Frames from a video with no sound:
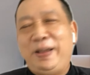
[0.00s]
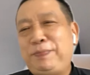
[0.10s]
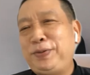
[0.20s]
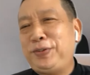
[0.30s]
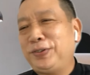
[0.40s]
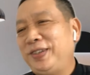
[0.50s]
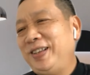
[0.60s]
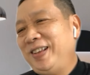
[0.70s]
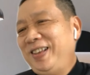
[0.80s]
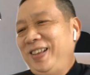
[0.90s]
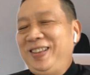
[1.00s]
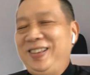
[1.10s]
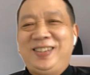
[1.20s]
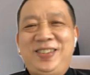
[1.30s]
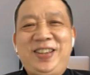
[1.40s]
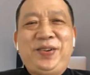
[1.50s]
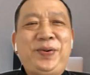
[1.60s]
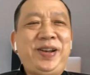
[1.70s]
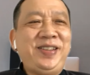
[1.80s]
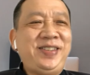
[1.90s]
aptitude. Okay,
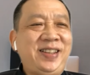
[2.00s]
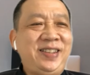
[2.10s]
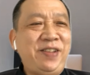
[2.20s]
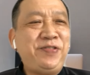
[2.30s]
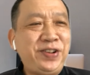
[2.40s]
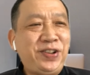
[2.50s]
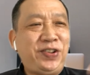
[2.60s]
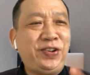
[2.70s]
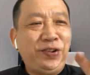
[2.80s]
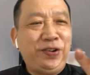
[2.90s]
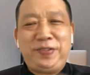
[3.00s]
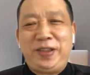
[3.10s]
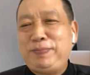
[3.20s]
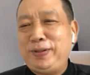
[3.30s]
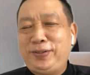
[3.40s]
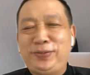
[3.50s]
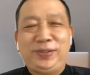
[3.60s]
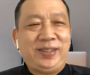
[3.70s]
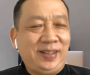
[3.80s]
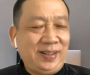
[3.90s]
what is a definition of
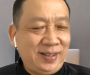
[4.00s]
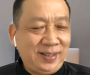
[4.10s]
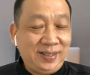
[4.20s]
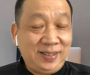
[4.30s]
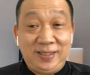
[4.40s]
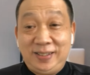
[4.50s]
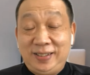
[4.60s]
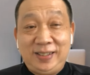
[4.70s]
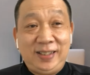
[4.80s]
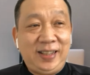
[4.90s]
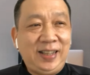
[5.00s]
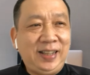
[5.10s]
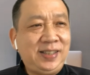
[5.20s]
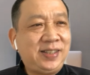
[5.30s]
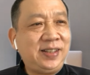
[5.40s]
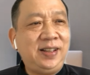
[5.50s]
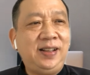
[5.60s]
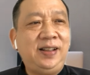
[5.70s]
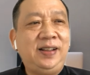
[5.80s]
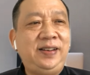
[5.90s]
aptitude? Uh, it's
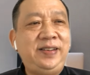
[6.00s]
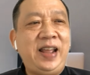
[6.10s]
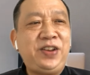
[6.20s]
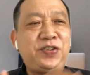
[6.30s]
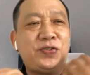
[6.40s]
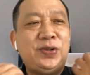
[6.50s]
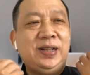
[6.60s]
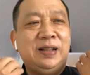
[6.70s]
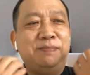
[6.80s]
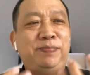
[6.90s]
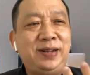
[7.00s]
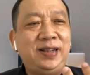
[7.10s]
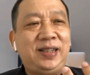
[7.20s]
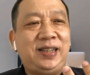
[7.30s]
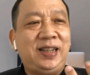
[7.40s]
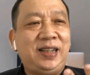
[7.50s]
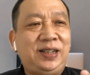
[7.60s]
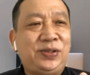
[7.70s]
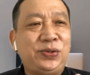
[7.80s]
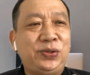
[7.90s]
a natural
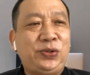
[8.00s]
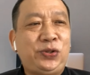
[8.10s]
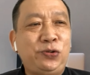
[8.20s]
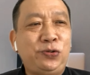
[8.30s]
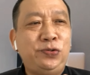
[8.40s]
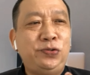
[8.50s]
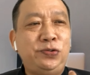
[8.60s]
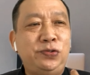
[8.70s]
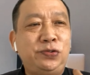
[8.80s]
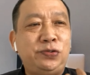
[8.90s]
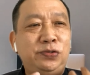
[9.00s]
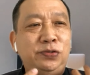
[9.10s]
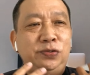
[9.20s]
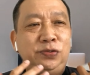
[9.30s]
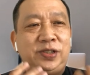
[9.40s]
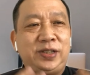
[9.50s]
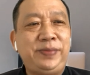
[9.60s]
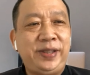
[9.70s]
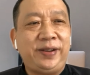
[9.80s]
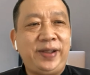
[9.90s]
ability to do
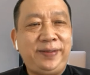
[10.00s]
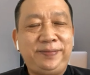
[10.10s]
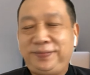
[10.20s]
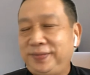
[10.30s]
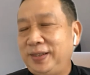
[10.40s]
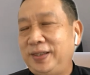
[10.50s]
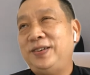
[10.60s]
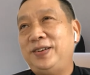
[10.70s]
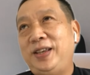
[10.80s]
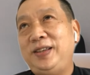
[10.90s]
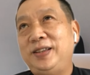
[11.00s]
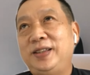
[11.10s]
something, right? Okay,